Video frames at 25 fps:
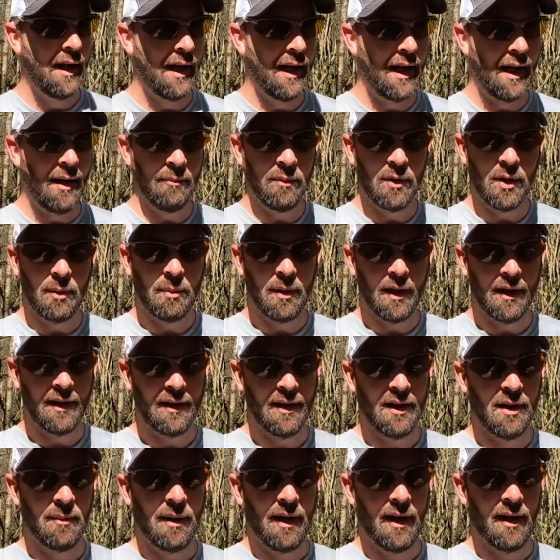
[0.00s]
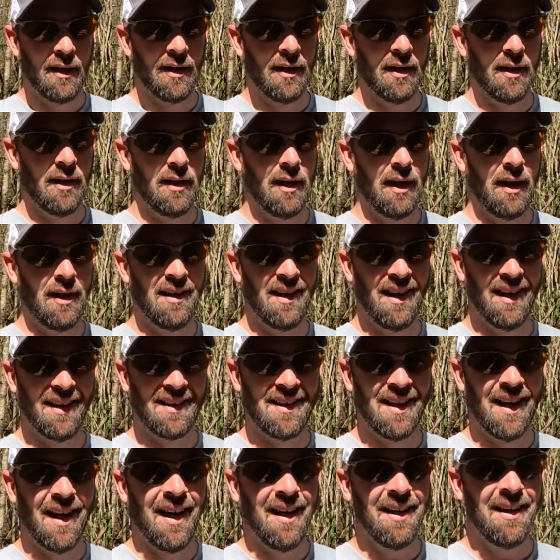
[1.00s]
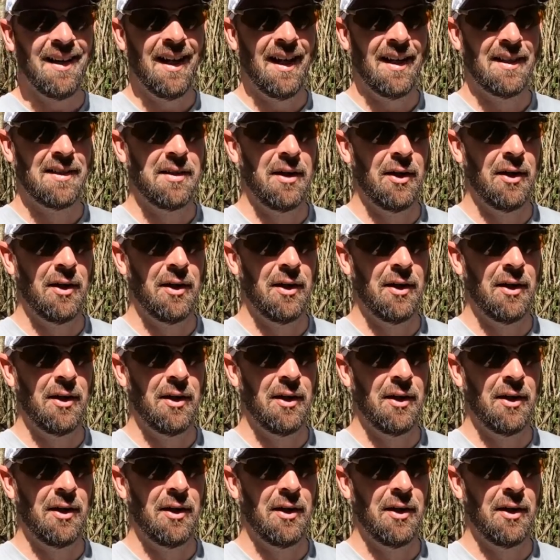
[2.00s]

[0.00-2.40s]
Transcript: I'm complaining about a kayak